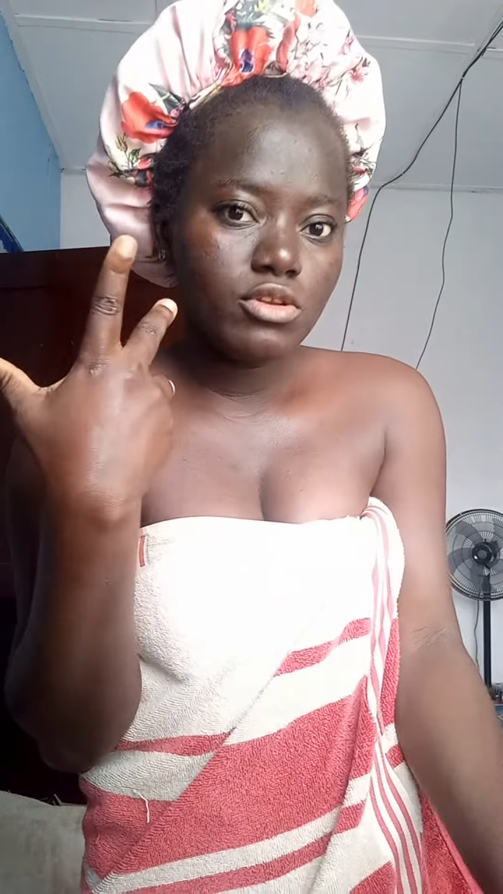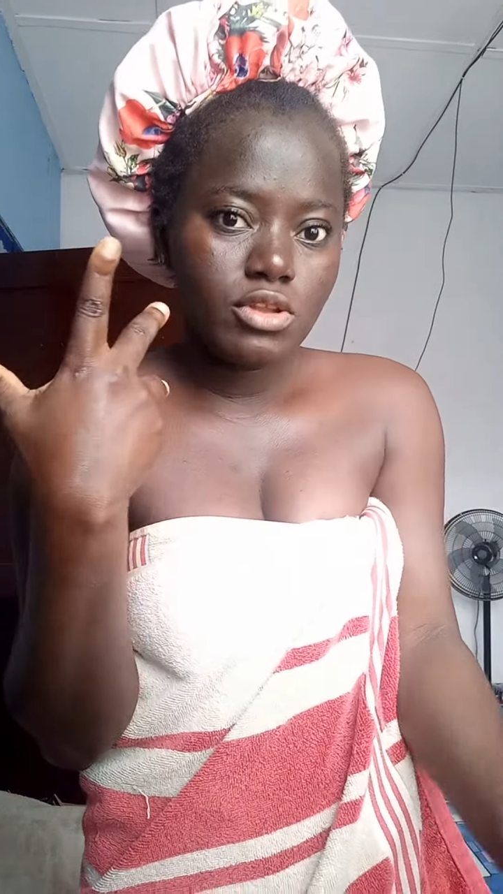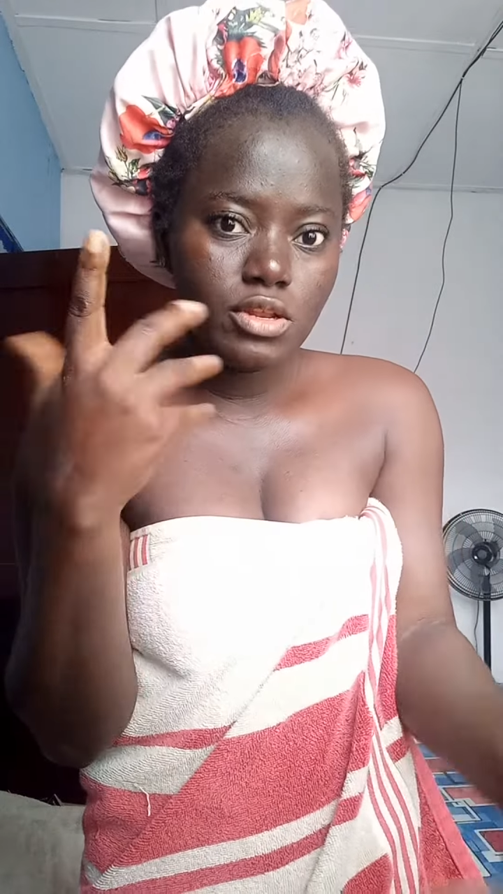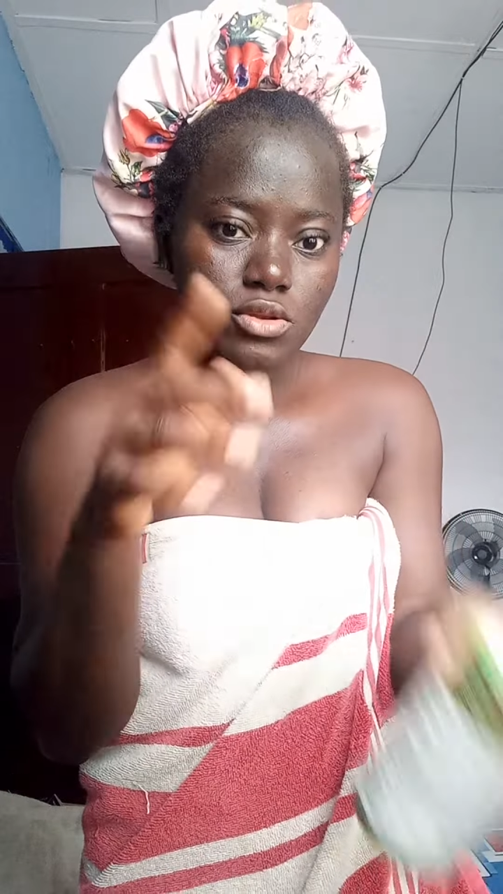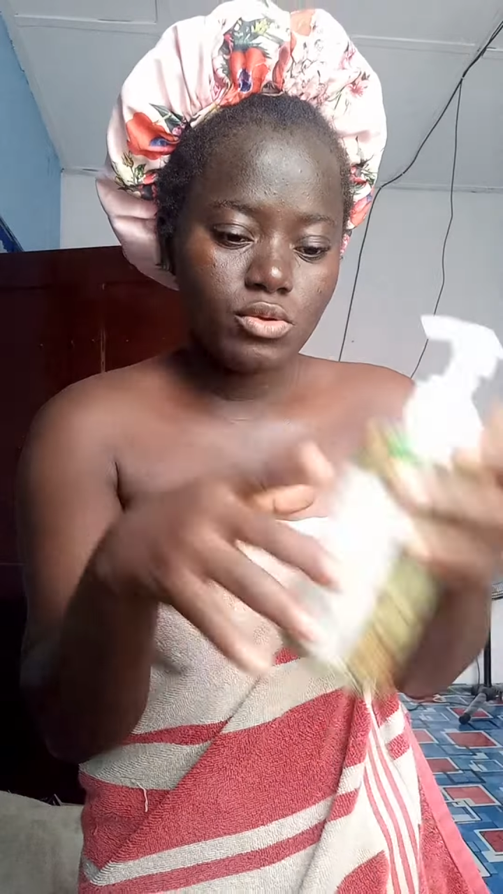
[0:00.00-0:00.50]

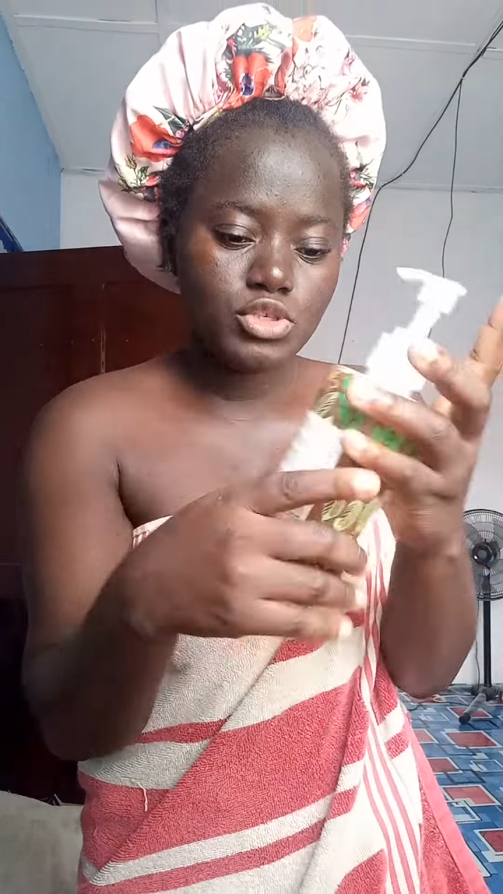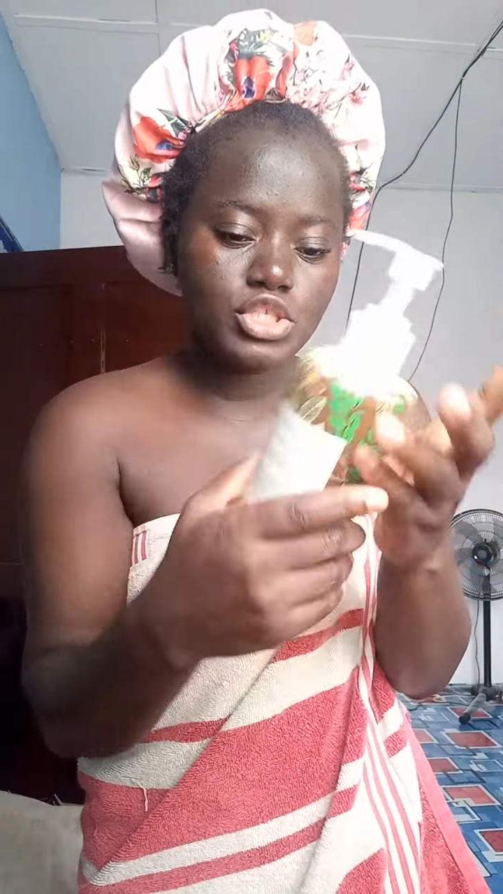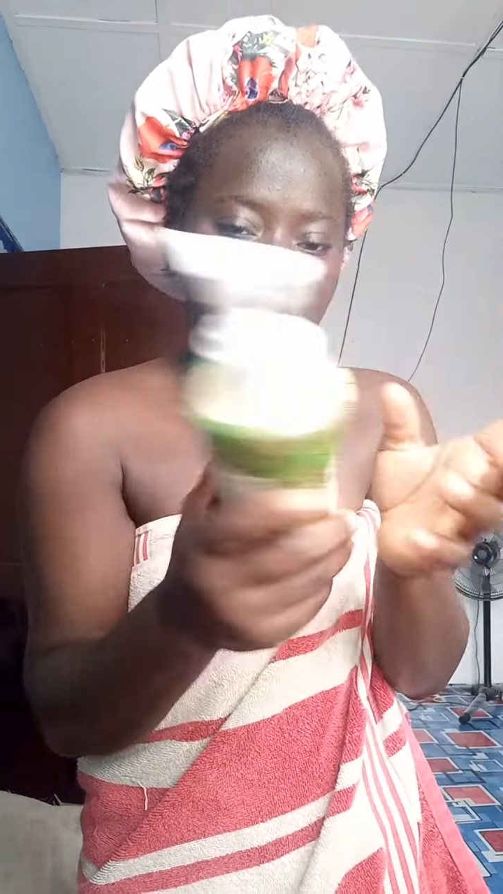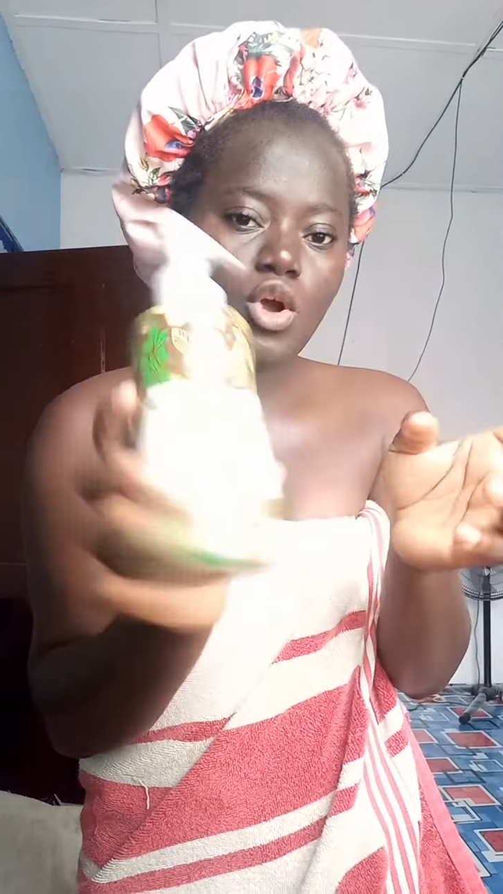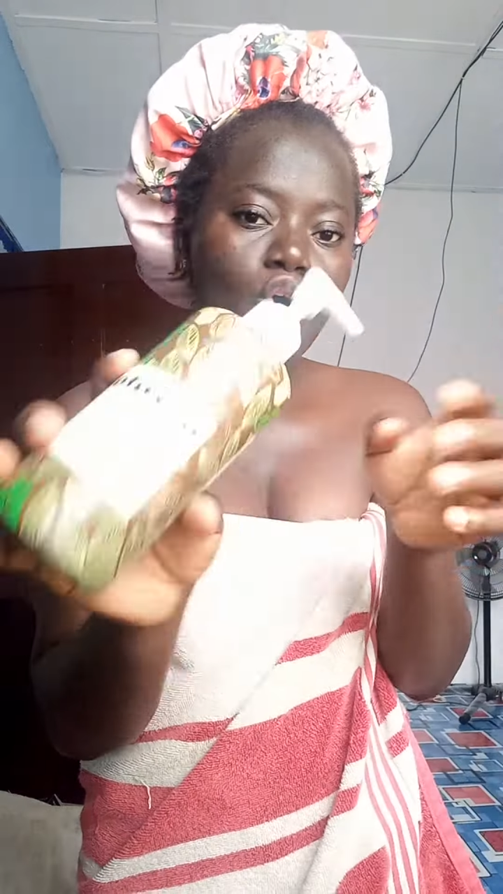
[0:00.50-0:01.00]
the
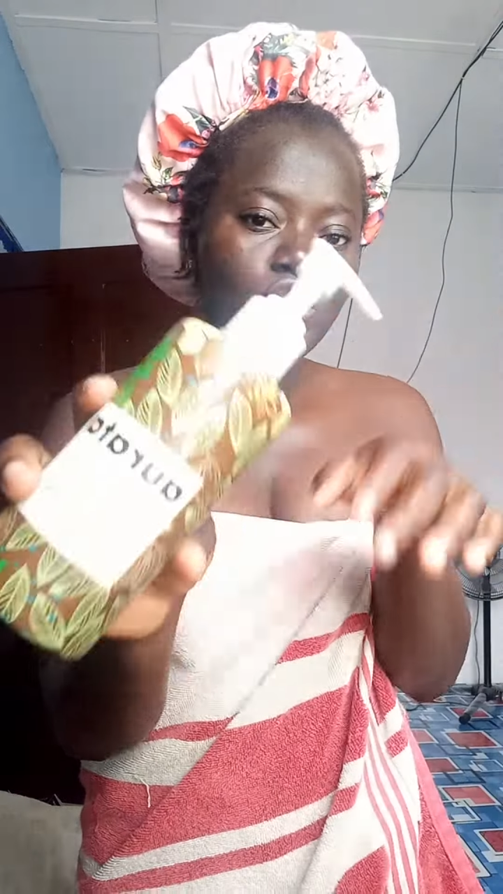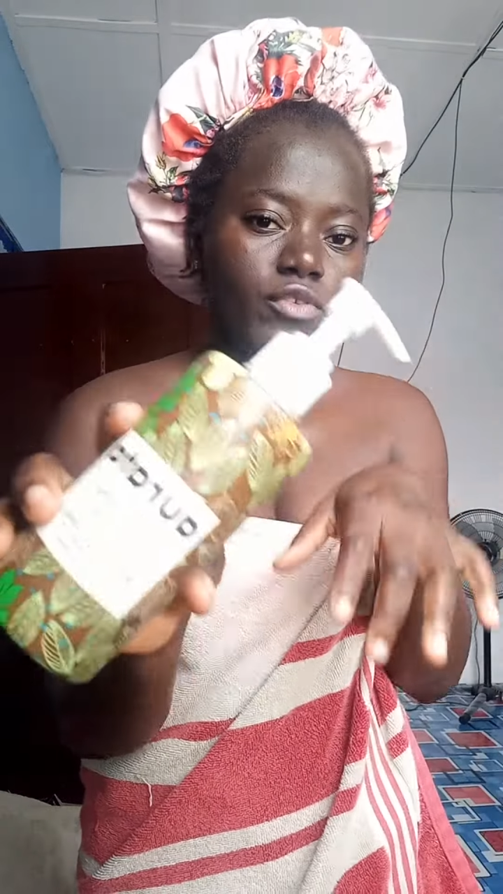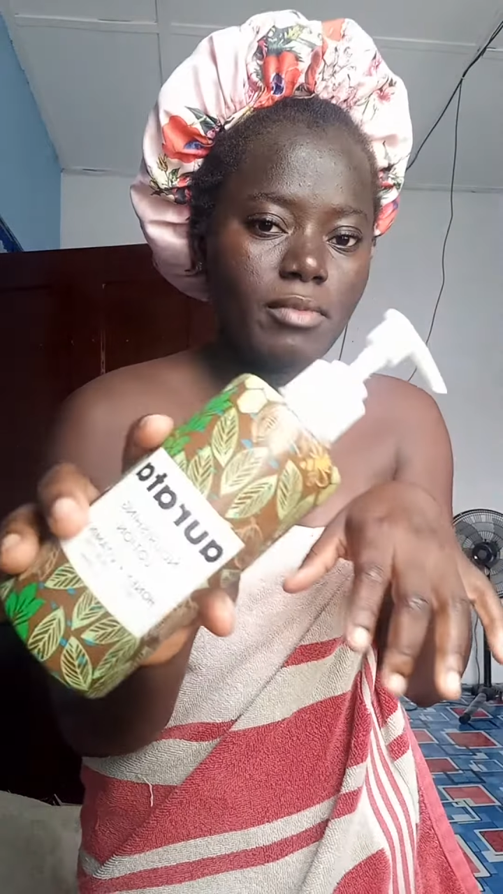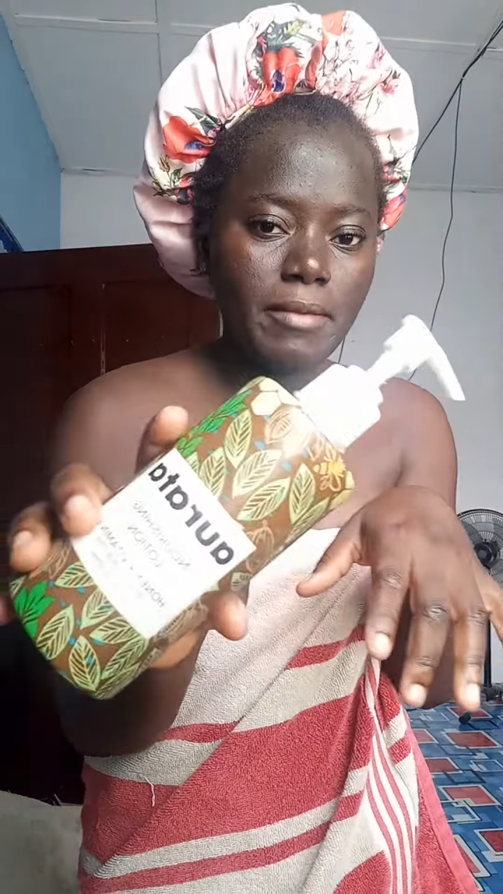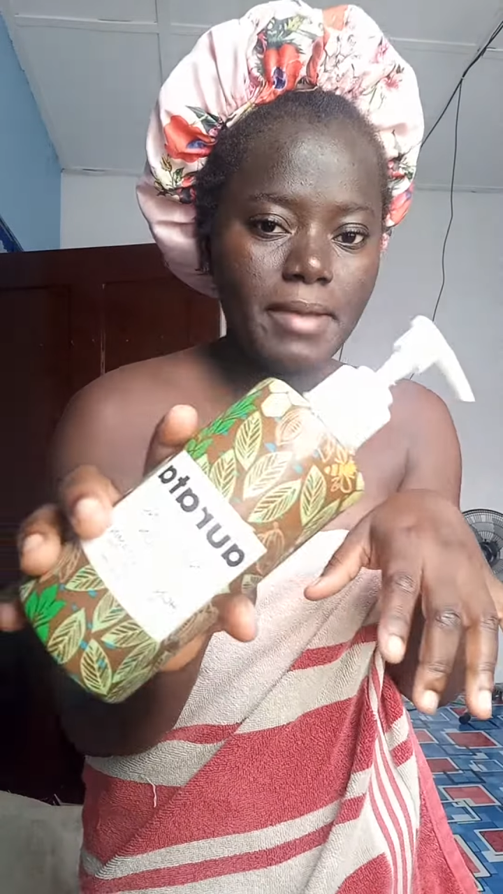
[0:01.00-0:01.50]
lotion all over
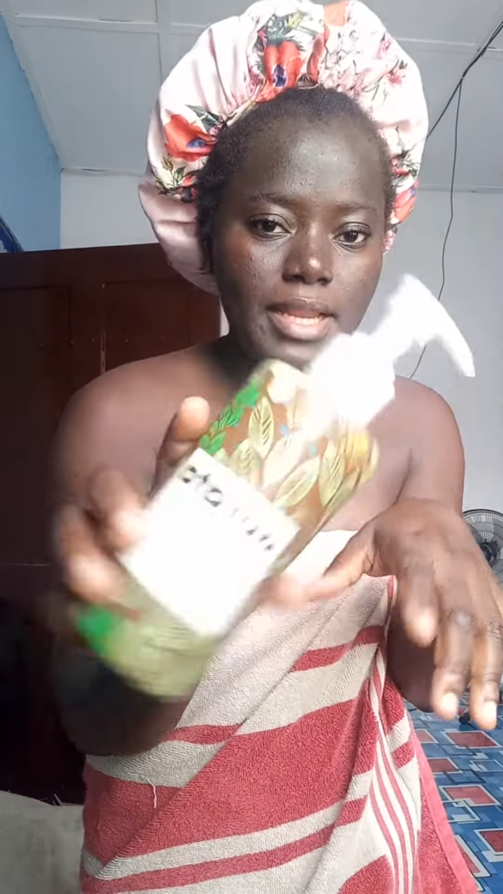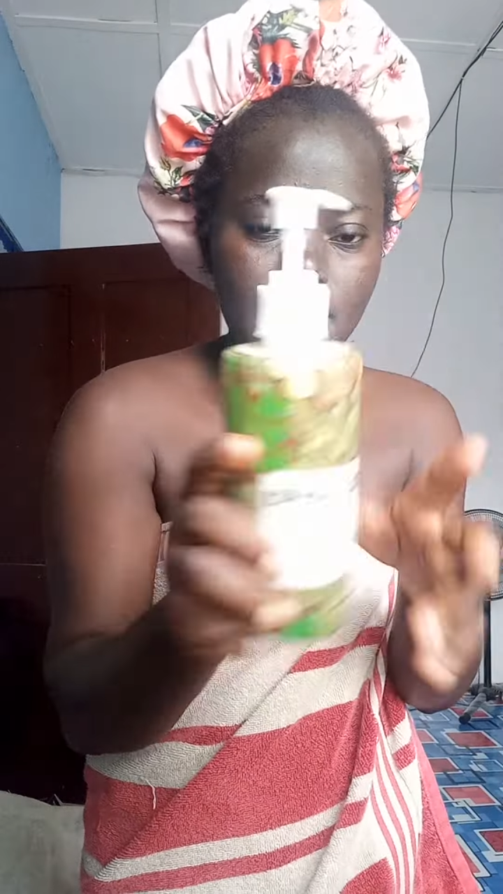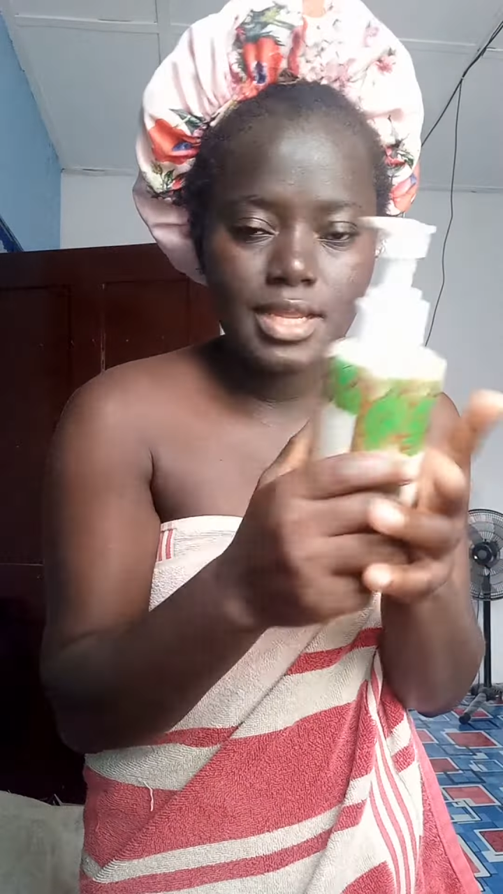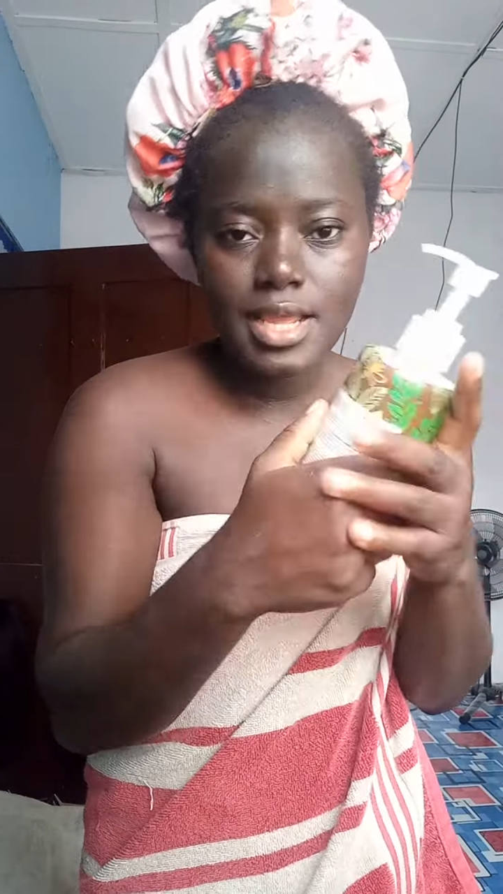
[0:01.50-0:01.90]
my body